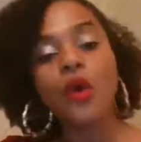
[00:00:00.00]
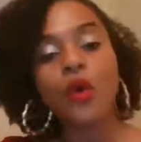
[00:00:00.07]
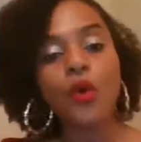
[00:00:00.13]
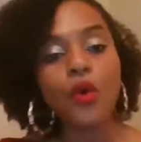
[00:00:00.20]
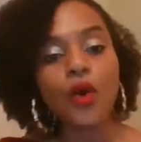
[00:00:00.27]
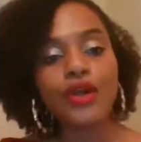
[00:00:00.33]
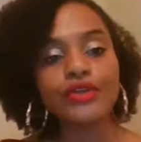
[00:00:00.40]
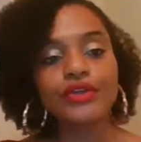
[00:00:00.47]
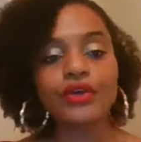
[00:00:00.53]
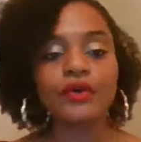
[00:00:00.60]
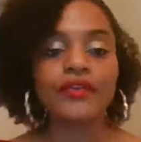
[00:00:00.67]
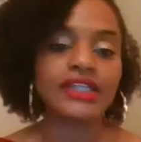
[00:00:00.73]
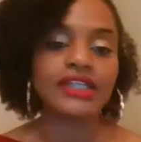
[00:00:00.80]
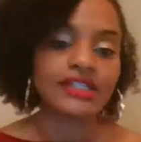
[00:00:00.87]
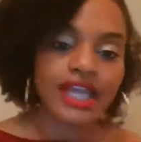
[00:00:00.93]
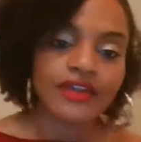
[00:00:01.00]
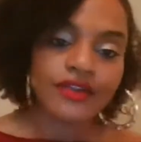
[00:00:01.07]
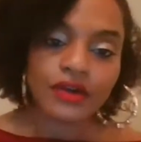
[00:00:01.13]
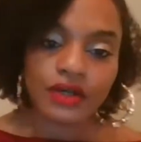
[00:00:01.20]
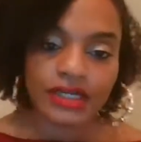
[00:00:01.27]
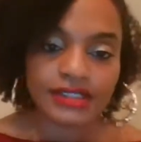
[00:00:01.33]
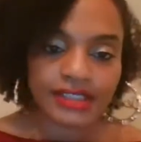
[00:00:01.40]
Or, you know, they say
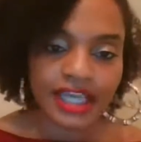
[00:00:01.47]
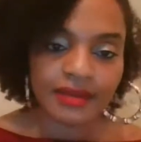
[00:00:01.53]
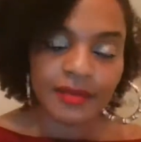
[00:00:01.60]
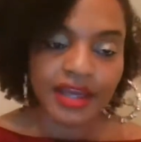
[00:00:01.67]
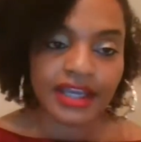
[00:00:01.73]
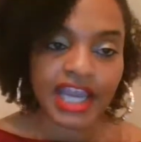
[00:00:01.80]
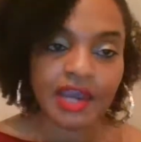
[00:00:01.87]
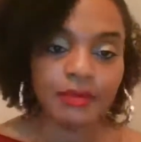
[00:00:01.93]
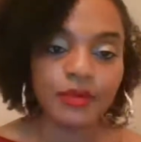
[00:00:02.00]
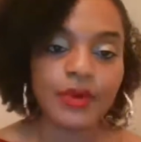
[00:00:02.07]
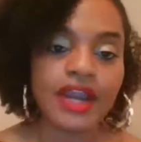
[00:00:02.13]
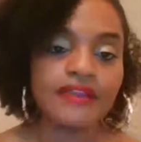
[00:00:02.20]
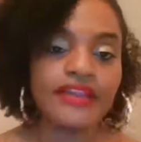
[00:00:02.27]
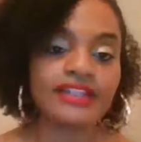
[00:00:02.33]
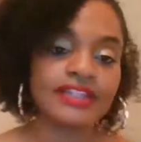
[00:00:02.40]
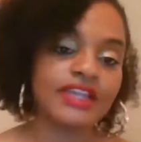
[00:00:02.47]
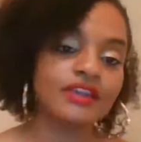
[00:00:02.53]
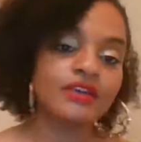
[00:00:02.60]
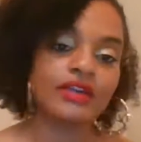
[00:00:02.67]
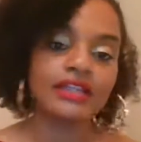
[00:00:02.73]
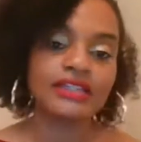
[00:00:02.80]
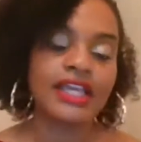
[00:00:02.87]
they're going to take my game away and they say
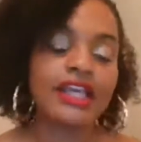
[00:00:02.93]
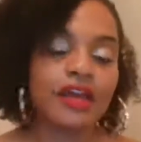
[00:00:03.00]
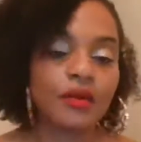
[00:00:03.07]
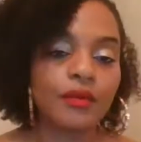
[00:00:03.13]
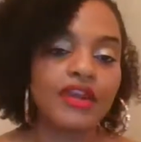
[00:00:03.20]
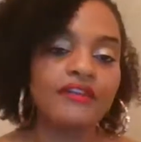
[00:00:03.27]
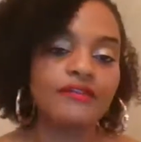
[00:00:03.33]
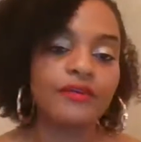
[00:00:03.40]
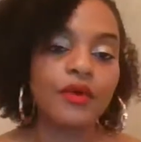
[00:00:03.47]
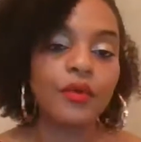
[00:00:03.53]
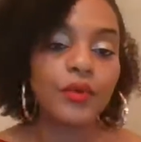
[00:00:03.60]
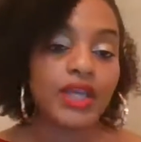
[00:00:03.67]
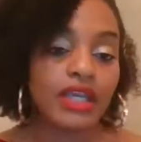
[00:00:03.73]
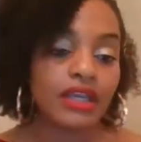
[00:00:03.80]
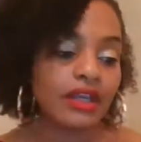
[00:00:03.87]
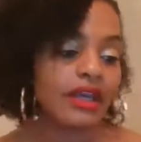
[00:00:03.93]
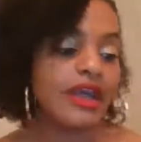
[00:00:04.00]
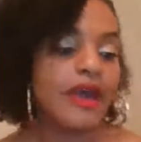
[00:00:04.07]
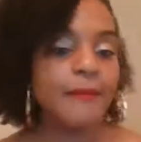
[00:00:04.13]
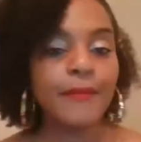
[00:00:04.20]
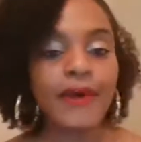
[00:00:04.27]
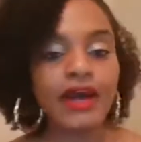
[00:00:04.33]
they're going to take it away for a week.
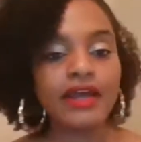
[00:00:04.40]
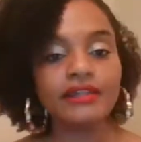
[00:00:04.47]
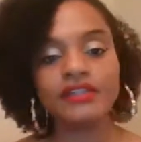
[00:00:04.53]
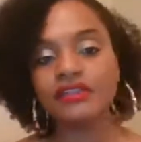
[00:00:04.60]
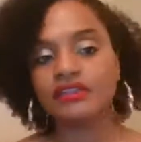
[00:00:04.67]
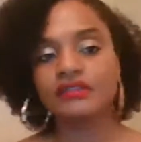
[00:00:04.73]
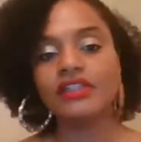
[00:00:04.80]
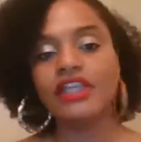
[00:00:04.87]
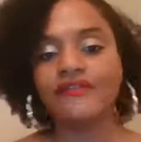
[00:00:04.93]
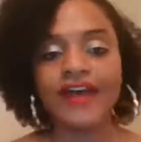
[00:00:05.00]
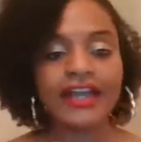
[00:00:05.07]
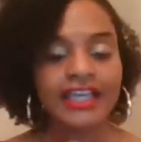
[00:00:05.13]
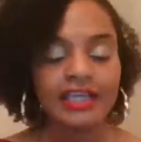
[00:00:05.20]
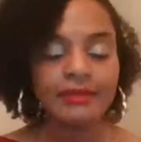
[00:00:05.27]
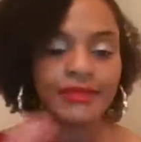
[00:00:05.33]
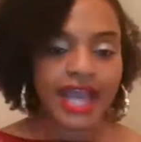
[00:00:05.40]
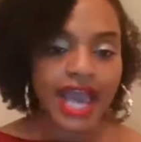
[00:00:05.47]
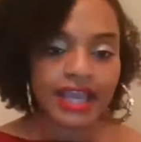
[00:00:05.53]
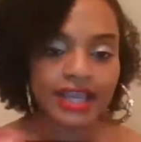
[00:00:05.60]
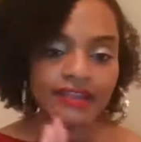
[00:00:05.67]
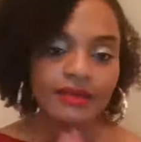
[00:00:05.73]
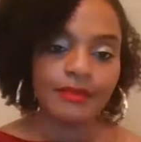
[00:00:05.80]
But if I keep
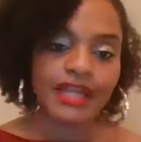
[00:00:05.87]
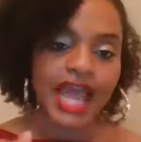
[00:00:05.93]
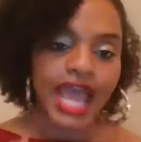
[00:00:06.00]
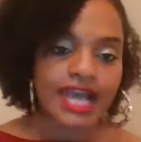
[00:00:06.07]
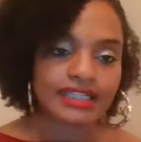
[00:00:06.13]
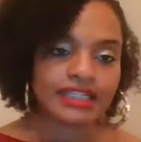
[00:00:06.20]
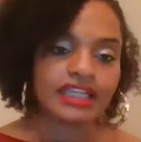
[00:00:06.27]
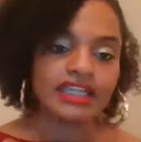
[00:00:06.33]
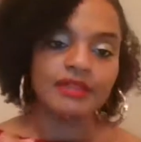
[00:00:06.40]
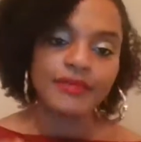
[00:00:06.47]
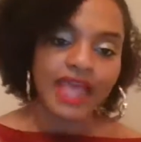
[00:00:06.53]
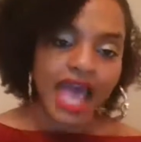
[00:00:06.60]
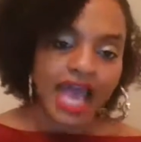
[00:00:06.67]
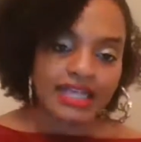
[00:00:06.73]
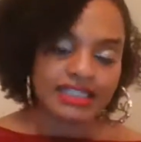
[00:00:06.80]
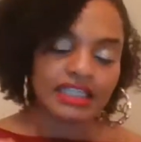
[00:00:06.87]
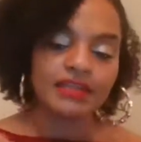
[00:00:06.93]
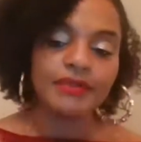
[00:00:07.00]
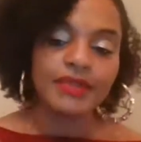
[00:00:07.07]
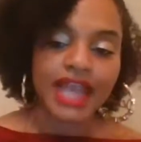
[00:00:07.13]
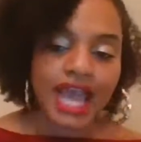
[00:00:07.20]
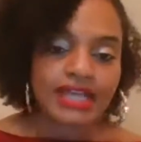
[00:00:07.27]
nagging them and asking them and asking
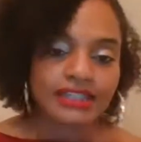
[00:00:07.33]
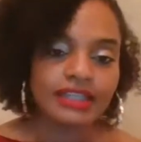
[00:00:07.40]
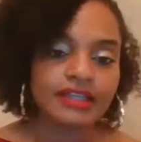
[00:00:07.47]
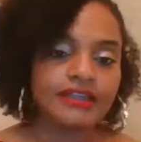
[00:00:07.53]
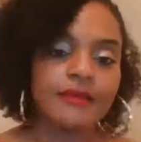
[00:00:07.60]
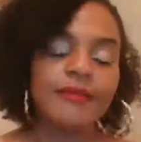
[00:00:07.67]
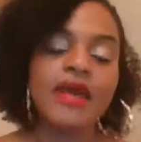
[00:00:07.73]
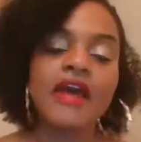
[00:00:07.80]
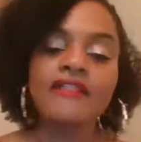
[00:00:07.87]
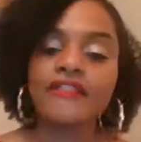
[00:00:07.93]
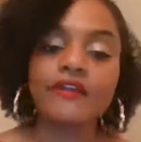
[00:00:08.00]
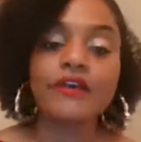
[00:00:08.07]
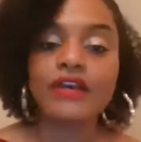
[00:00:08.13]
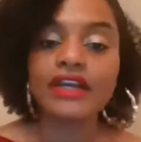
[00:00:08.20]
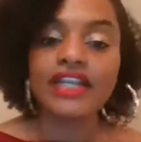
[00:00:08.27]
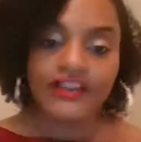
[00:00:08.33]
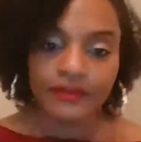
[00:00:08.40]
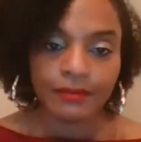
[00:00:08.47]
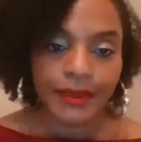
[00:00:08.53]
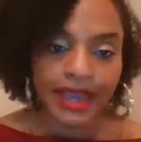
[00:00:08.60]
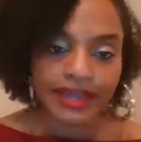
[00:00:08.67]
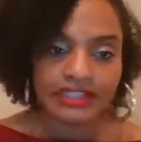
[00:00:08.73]
them and asking them, then they're going to give
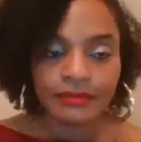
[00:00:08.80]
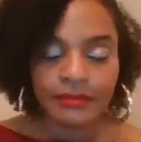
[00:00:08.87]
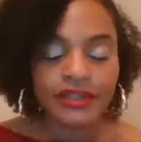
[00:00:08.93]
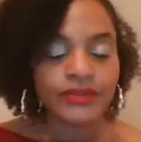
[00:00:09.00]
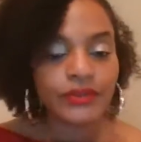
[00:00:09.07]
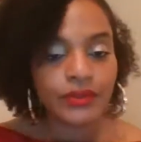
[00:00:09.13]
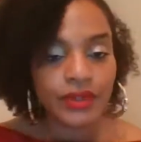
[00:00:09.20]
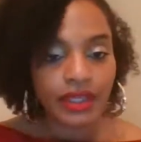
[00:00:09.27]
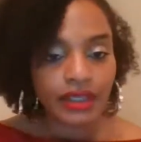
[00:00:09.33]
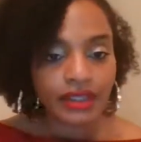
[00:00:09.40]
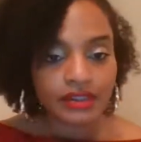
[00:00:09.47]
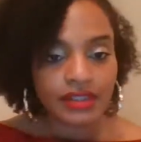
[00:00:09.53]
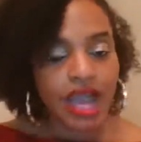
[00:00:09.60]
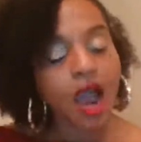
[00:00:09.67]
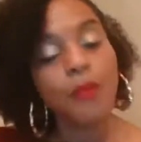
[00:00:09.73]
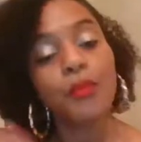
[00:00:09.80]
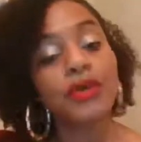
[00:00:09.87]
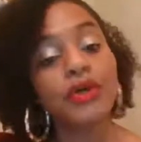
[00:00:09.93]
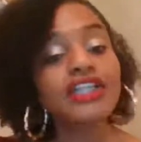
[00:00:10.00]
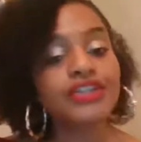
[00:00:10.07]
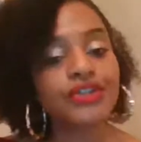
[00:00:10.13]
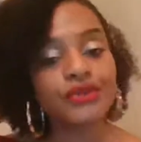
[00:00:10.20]
it back to me in 2 days. I'm
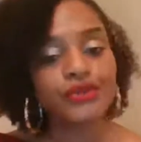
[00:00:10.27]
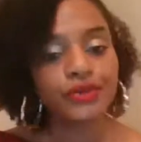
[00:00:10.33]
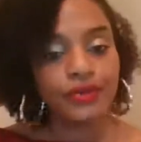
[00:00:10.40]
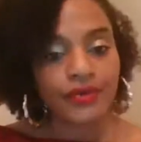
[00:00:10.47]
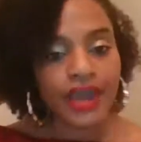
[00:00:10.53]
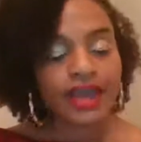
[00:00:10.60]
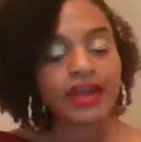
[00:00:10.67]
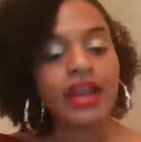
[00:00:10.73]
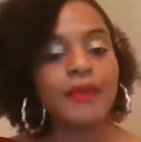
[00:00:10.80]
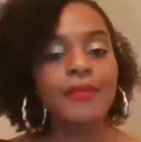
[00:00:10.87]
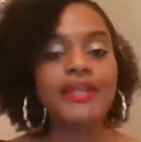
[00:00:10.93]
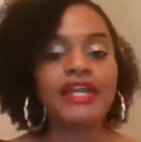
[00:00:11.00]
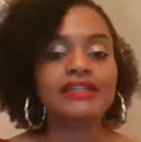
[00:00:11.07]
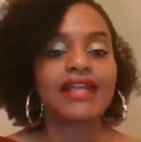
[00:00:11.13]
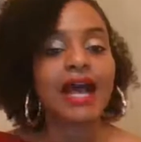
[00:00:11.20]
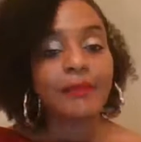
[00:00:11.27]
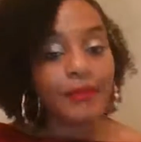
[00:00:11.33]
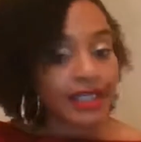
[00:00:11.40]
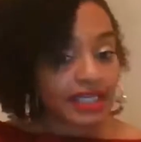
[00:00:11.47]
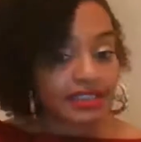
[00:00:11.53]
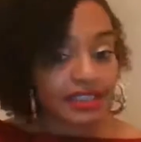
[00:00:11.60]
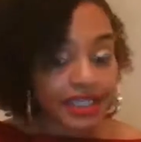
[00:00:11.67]
willing to do that because
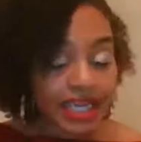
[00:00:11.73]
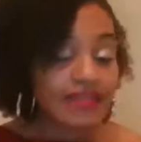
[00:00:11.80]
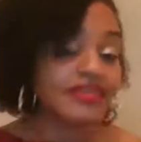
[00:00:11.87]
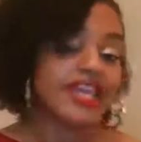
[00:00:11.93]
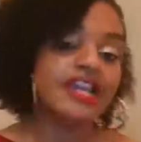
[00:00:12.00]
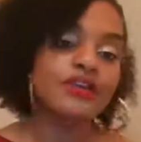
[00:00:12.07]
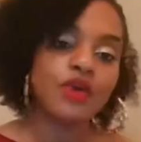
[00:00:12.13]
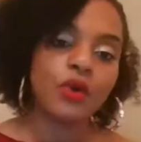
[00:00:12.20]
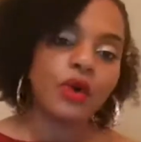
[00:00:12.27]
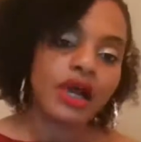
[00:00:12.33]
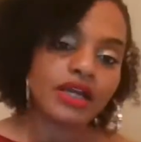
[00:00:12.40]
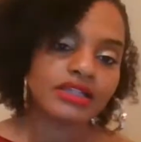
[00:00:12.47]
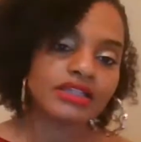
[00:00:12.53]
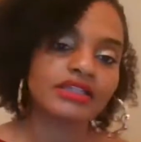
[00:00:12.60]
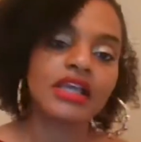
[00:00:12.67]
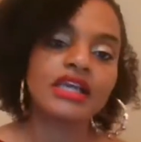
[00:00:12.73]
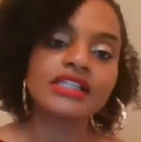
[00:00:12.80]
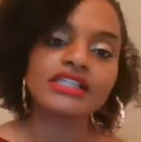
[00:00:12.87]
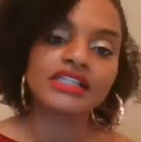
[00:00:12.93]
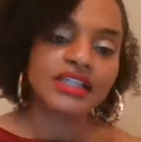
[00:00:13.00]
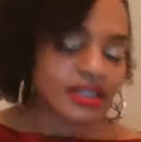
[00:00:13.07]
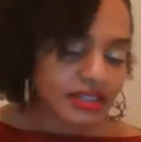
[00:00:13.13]
again, they know us
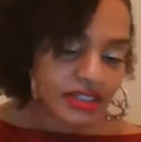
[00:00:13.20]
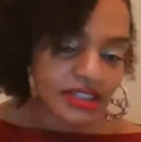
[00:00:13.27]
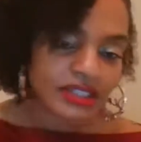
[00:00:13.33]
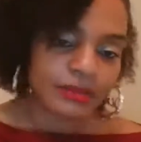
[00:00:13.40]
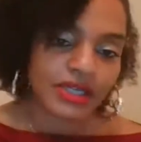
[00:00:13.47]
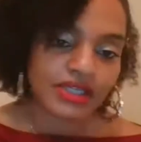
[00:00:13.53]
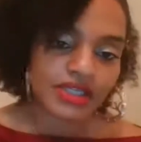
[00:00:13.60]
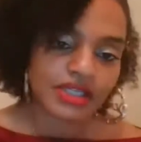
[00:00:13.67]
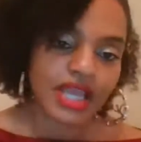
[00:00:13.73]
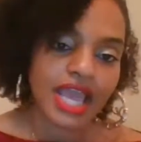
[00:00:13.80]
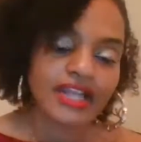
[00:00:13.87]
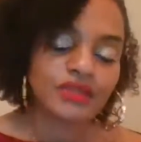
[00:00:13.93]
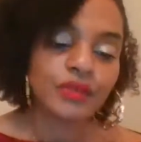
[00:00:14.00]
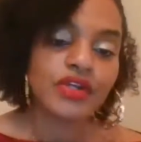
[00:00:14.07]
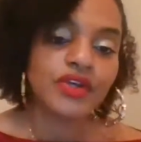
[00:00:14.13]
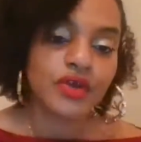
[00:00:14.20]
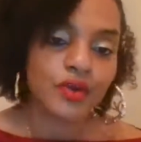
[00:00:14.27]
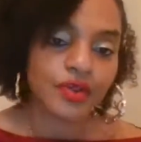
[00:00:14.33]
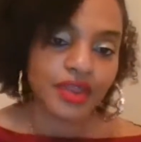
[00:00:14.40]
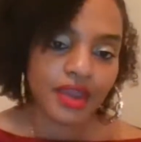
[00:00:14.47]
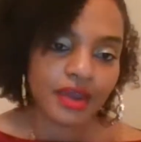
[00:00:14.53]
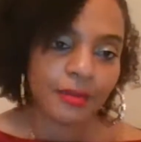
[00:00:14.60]
just as much as we
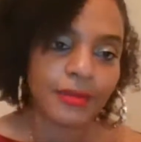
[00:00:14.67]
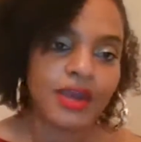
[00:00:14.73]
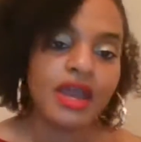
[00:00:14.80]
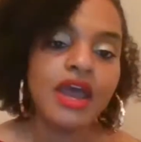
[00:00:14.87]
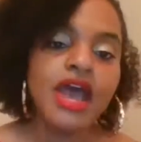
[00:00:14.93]
know them.